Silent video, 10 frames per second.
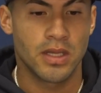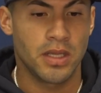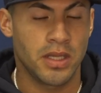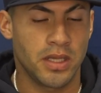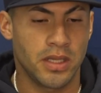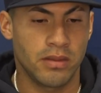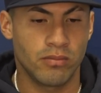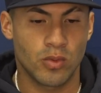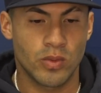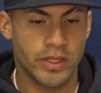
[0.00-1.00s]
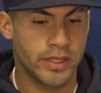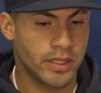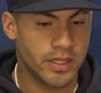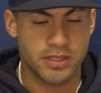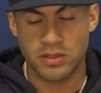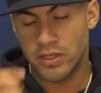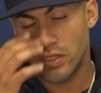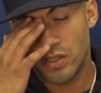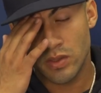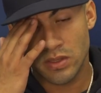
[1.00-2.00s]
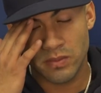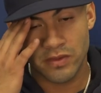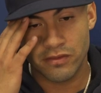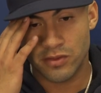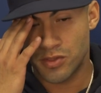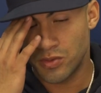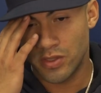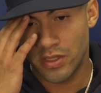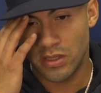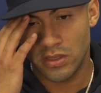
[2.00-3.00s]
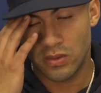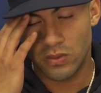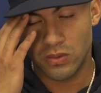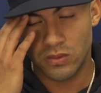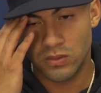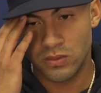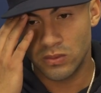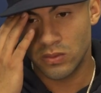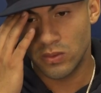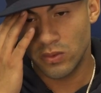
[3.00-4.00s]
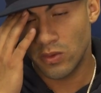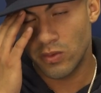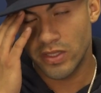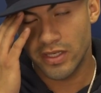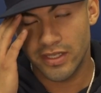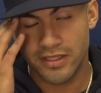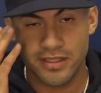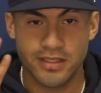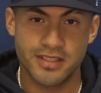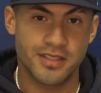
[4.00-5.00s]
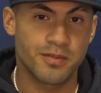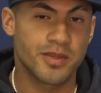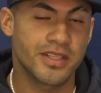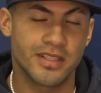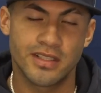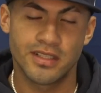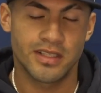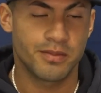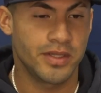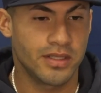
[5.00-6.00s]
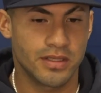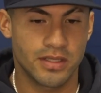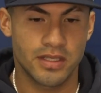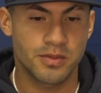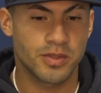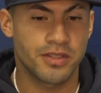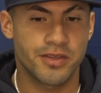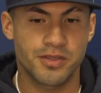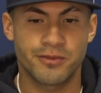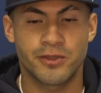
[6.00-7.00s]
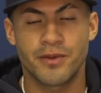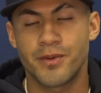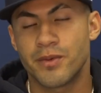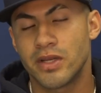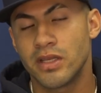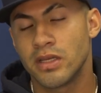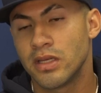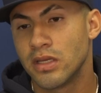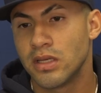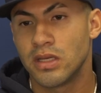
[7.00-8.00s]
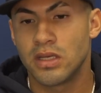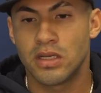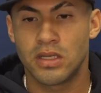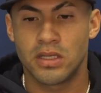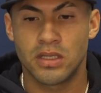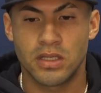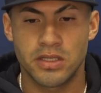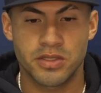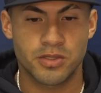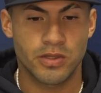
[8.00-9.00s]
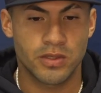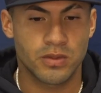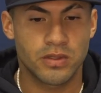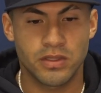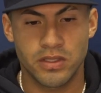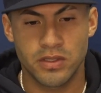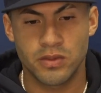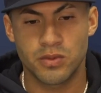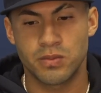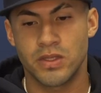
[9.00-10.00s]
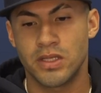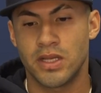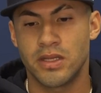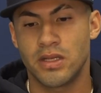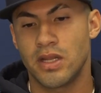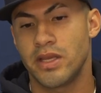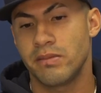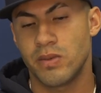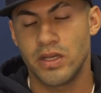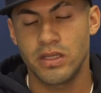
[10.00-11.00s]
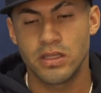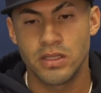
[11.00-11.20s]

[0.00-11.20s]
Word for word: And when I saw the news, I mean, for sure, uh, who who don't want to get the, the same money? I mean, that is motivation for everybody. Uh, and just try to continue to play like, like I play.